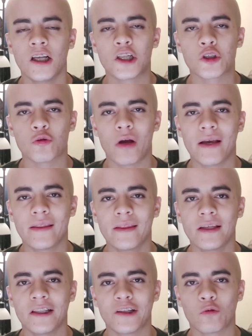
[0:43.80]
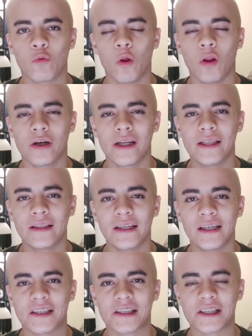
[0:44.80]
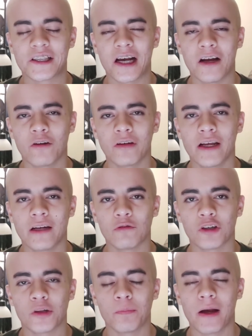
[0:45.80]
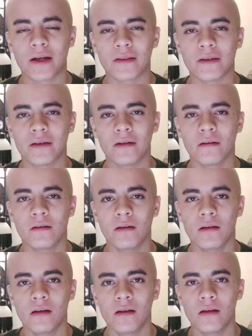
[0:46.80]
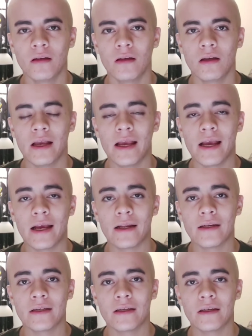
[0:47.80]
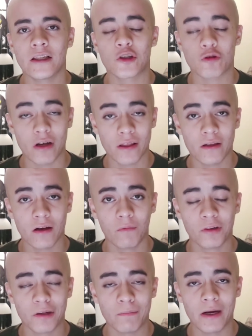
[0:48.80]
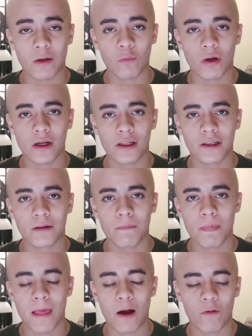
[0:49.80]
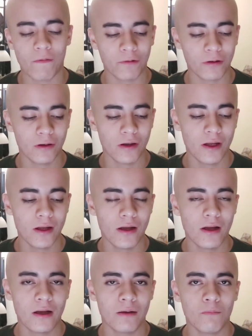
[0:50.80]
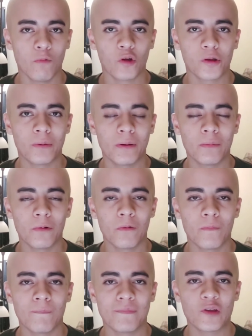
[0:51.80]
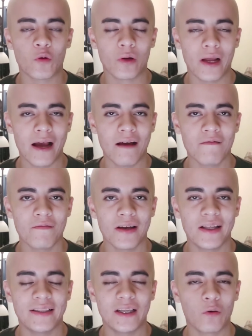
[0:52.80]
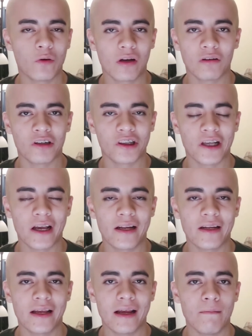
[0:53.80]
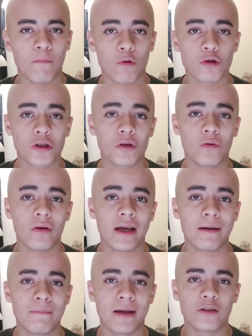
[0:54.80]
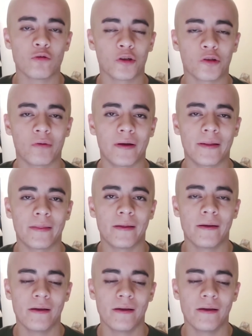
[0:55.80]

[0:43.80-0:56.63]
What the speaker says: Strength is a quality that is desired and respected. And strength comes in many ways. However, most people don't have and they don't understand emotional and mental strength.